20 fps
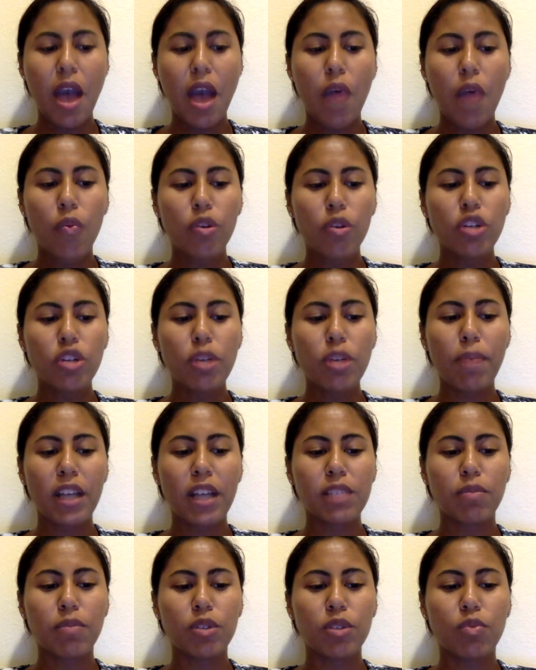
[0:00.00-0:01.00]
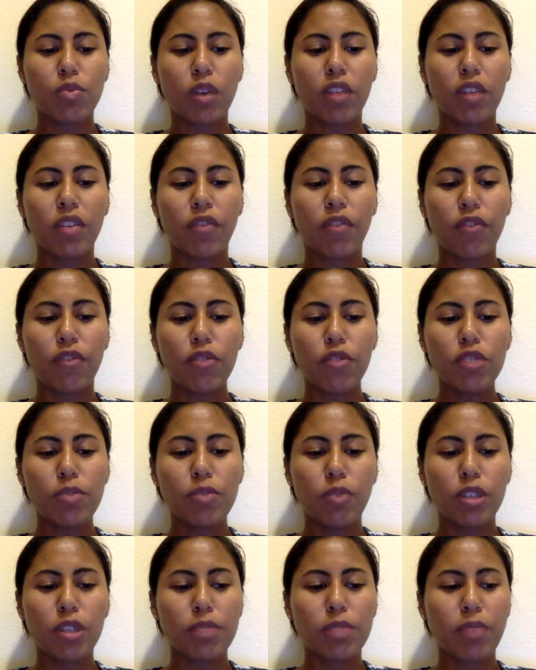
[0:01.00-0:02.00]
Wheelchair basketball is one of the few
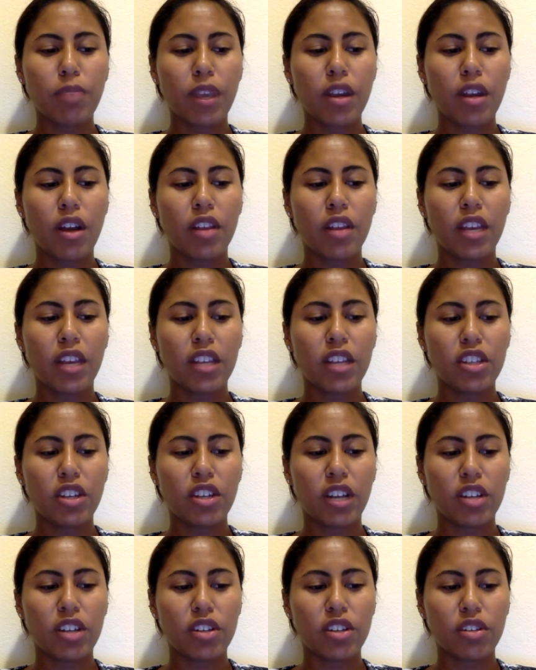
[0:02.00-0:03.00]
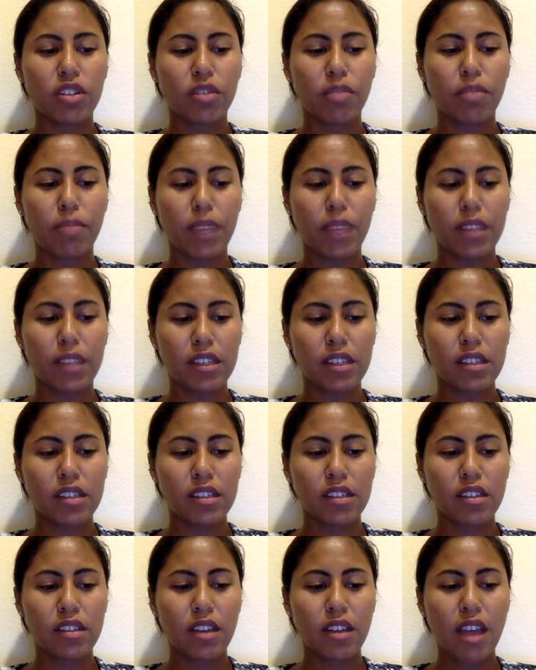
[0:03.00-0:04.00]
sports played on the international basis.
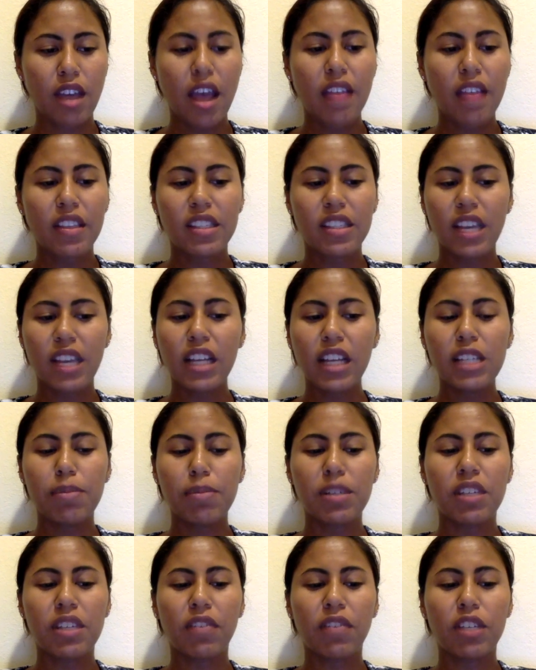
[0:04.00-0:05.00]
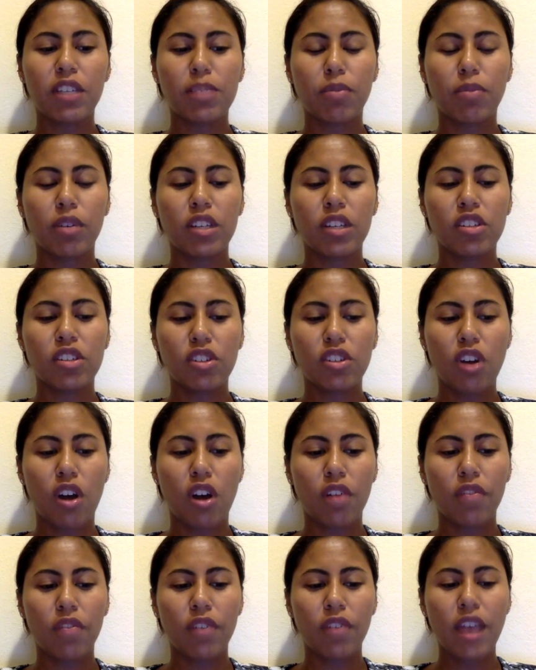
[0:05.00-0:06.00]
The second specific sport is golf.
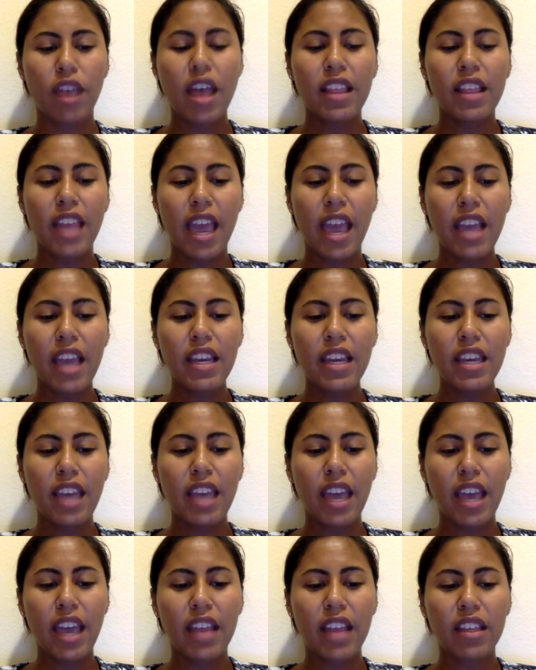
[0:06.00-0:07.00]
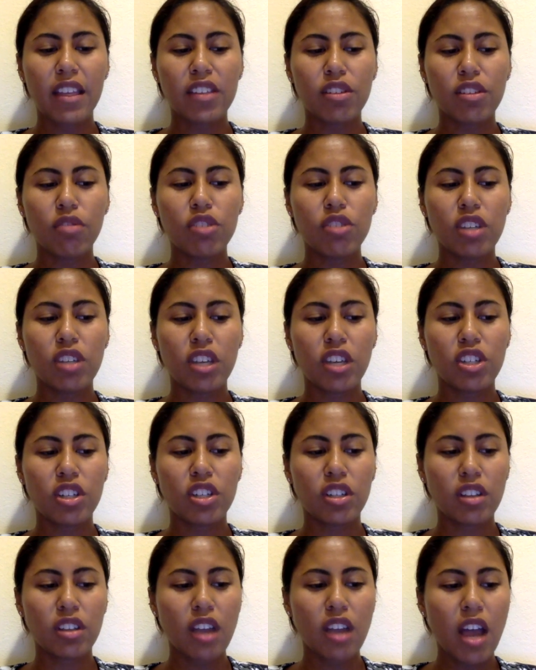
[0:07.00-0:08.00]
The ADA and the
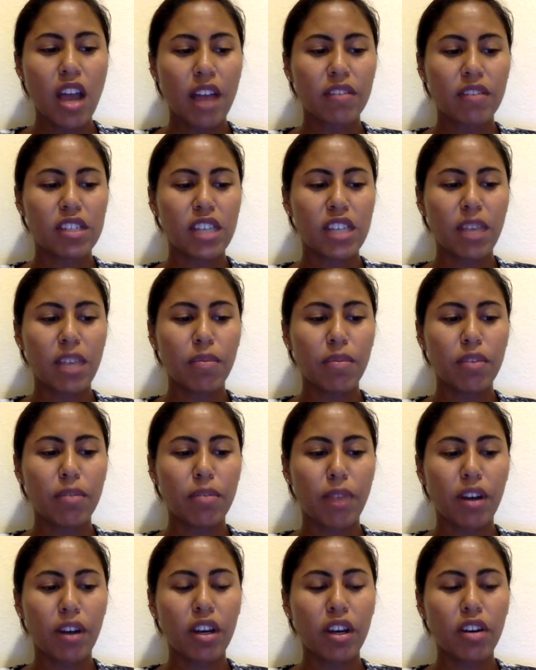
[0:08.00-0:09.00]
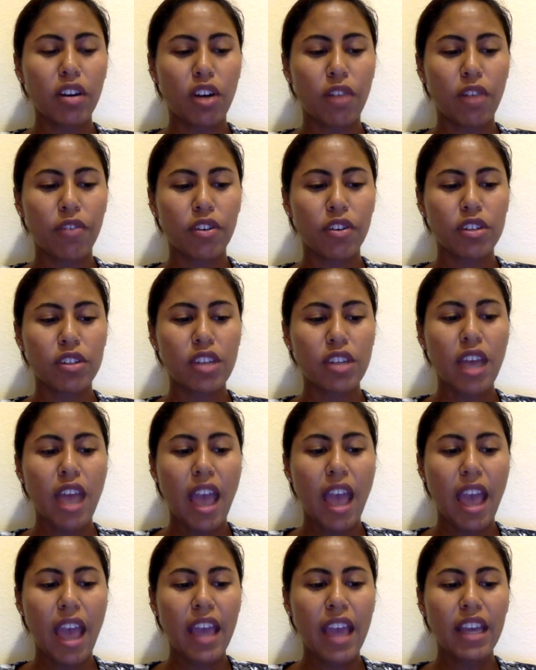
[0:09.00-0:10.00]
Association of Disabled American Golfers,
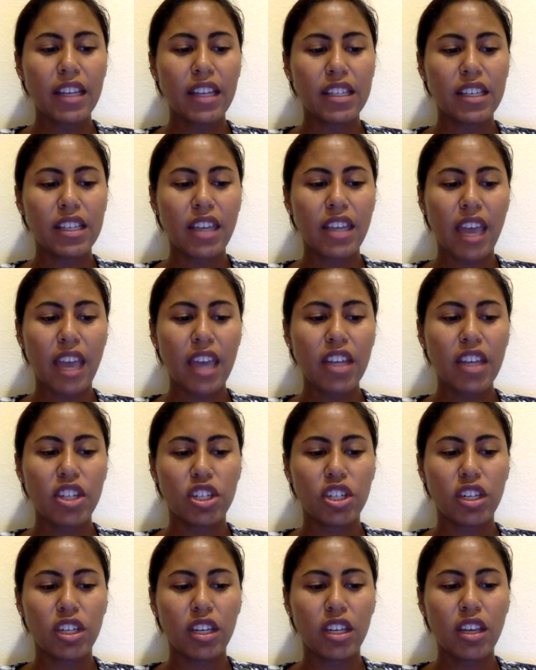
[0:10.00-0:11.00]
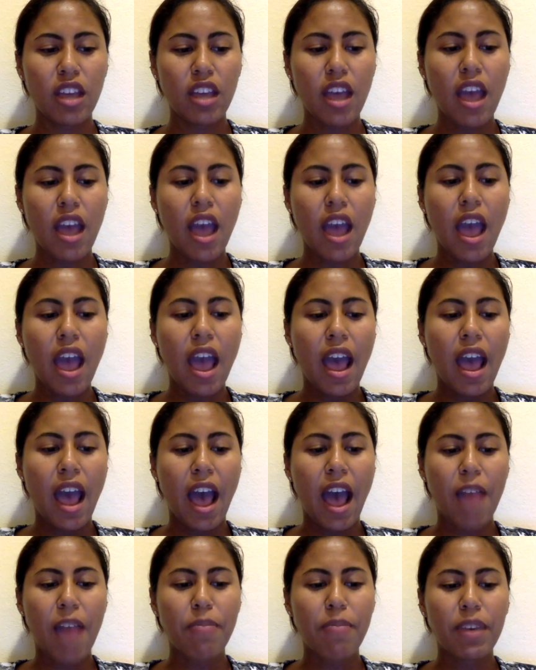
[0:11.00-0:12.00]
ADAG,
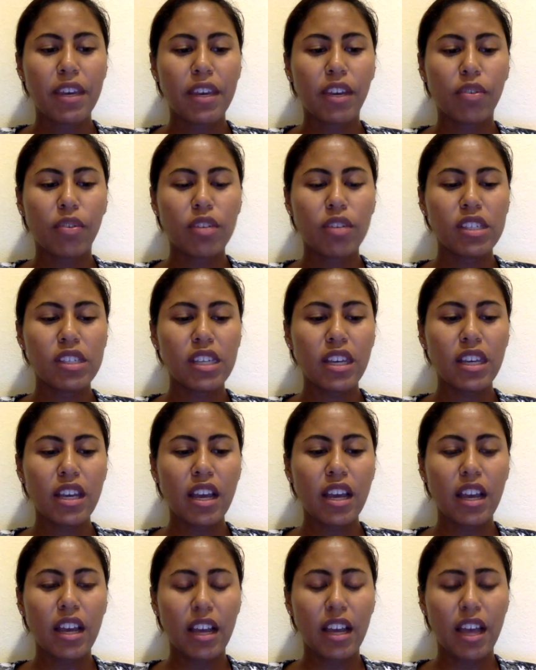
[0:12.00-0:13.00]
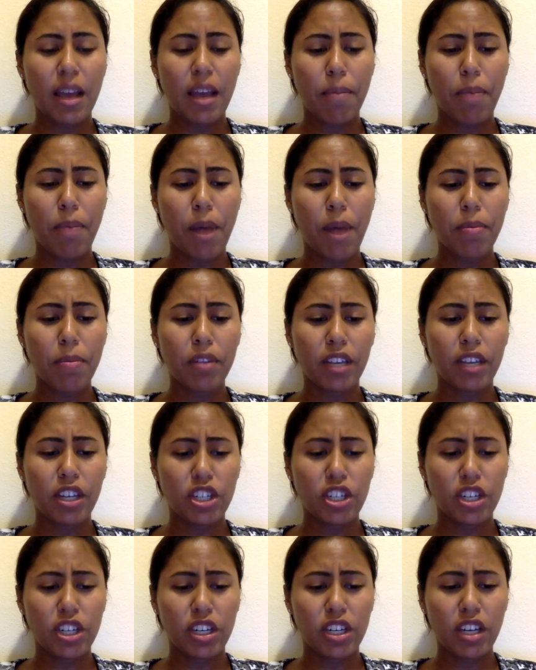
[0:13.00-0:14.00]
have been increasing
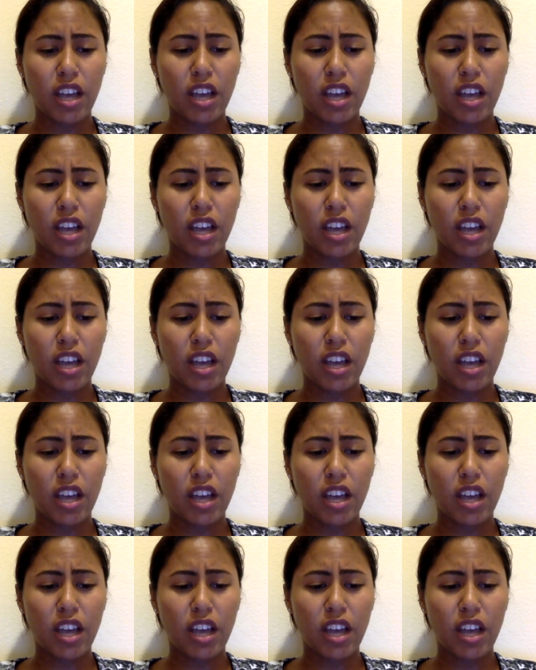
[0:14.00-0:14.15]
population